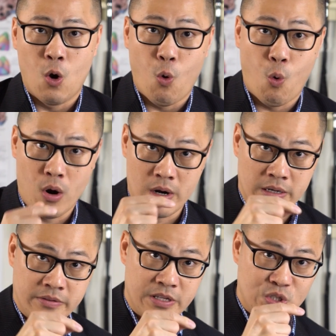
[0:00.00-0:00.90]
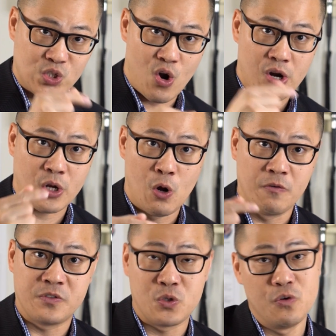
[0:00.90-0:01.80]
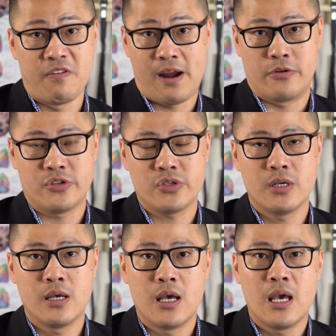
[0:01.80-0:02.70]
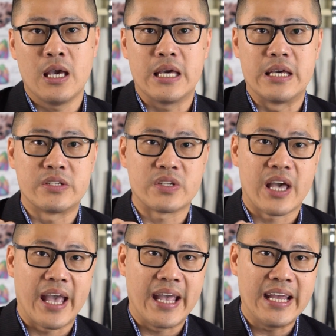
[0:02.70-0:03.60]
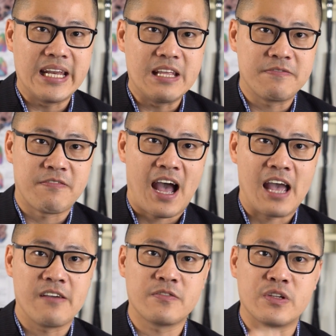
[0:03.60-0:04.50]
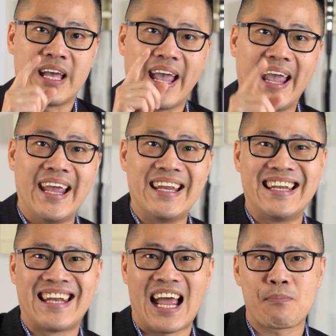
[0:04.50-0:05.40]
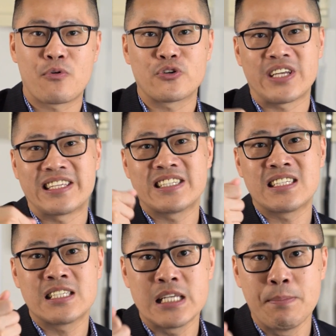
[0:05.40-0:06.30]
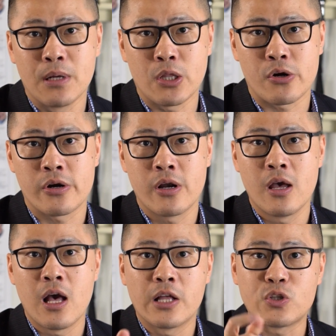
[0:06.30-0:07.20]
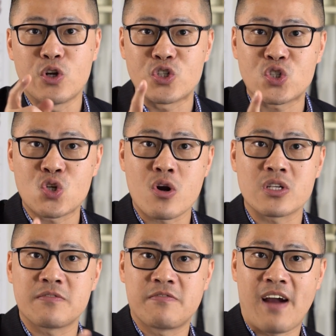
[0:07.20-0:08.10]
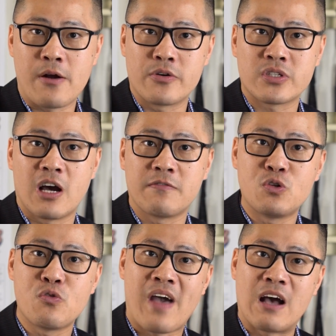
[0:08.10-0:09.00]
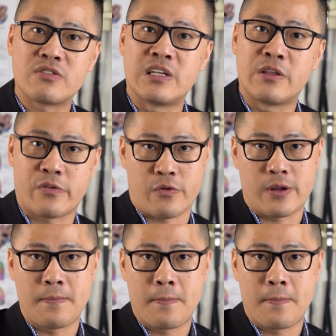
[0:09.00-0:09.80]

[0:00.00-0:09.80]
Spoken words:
or the SARS-CoV-2 virus is 85 to 89% similar to the SARS virus of 2003.